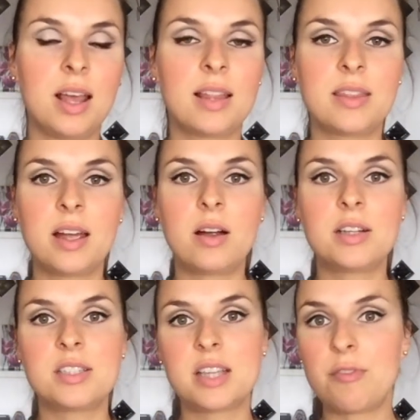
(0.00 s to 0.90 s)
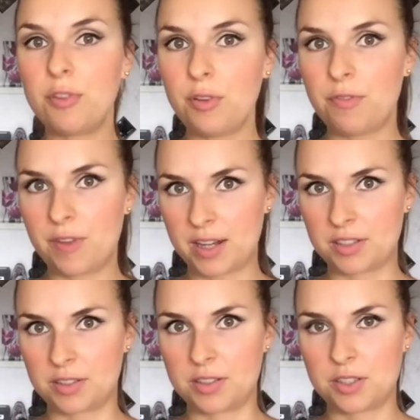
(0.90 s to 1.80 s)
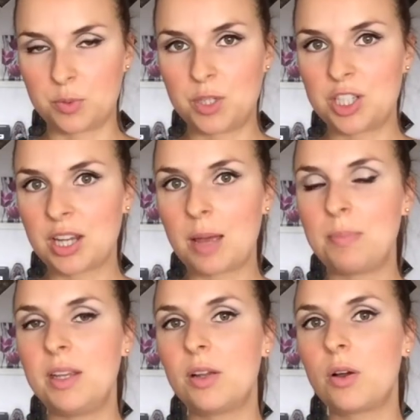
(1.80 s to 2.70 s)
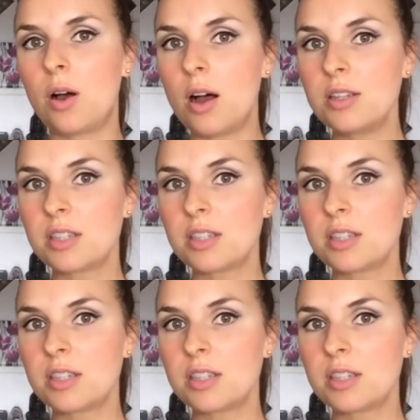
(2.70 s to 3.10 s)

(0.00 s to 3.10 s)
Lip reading: There are several factors which can be the cause